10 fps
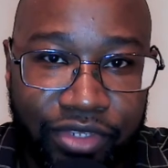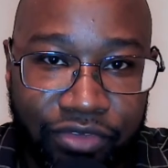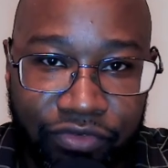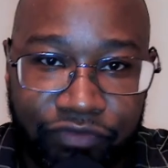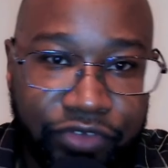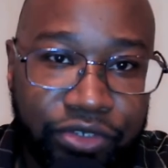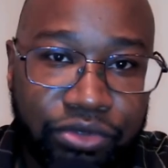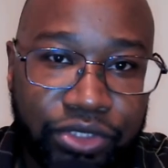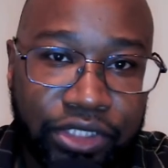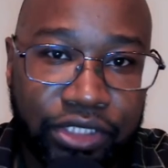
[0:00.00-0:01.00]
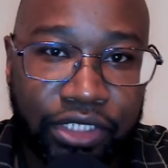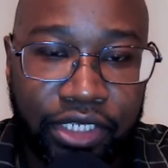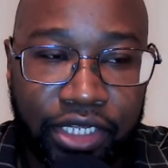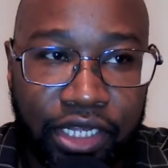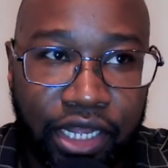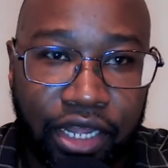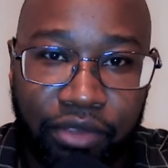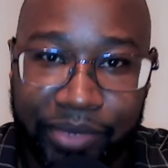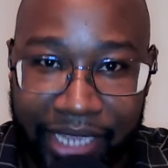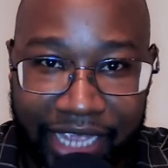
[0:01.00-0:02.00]
reviews, uh,
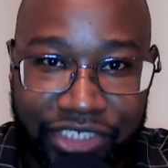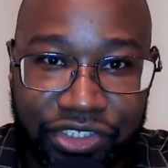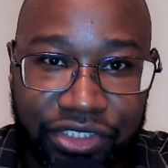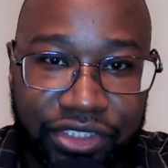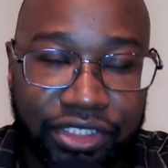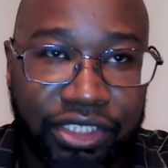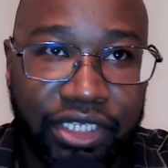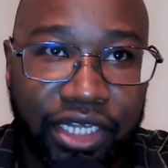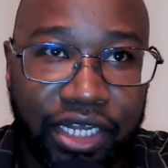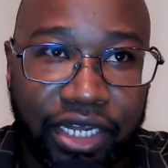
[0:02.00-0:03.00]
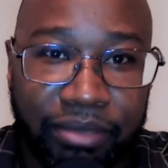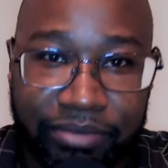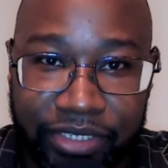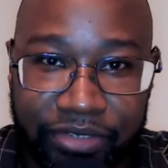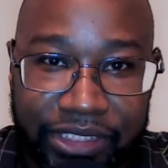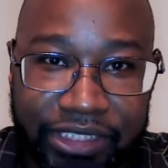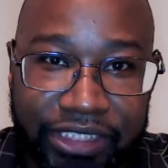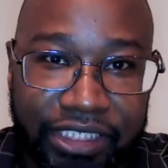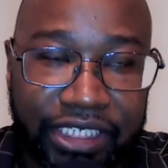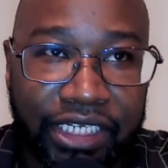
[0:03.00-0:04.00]
reactions, um,
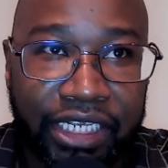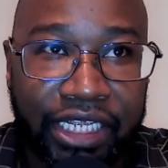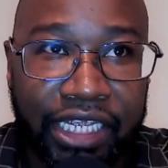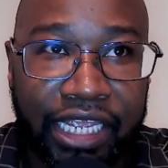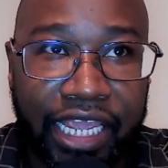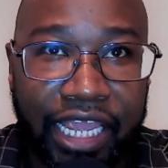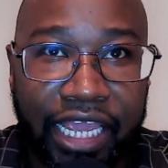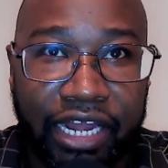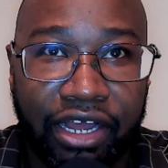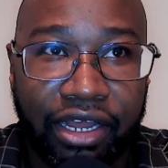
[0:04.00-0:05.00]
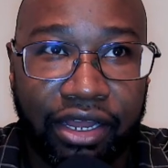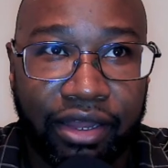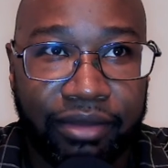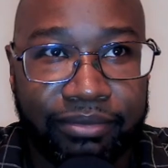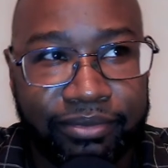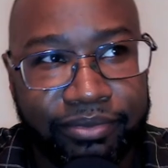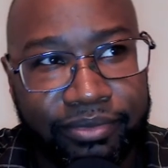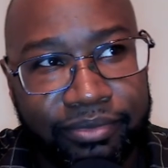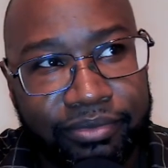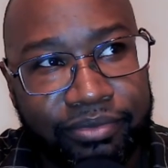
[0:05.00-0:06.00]
Theoracy, and um,
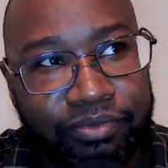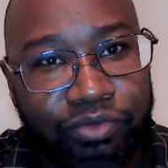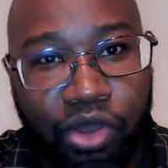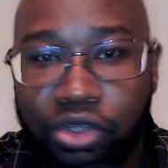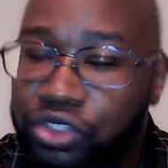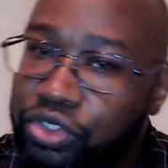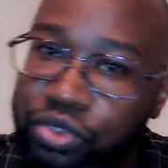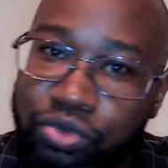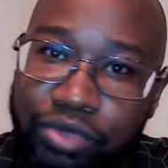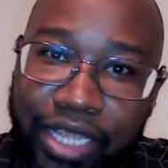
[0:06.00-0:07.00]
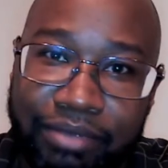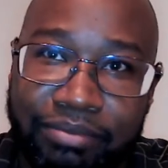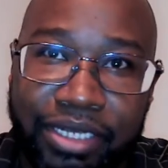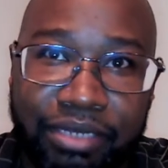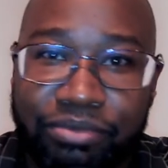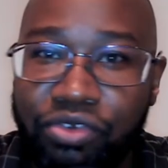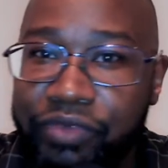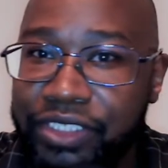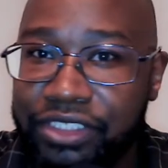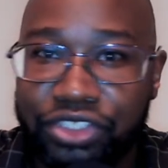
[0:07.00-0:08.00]
also like mini
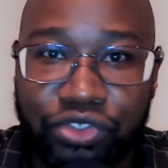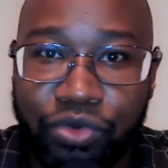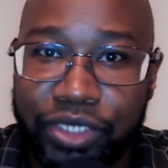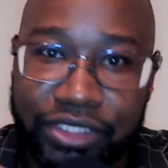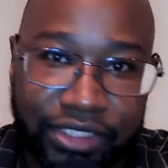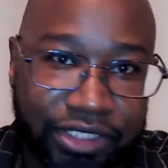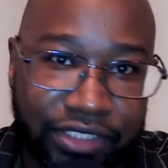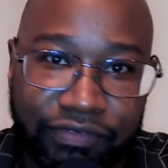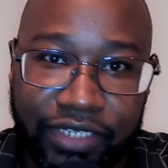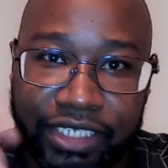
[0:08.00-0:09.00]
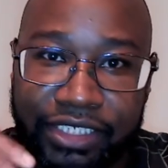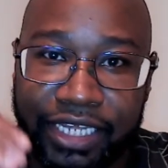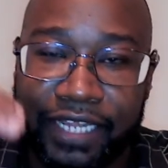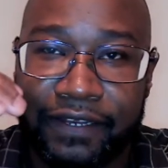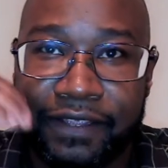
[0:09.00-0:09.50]
movies and stories and stuff like that.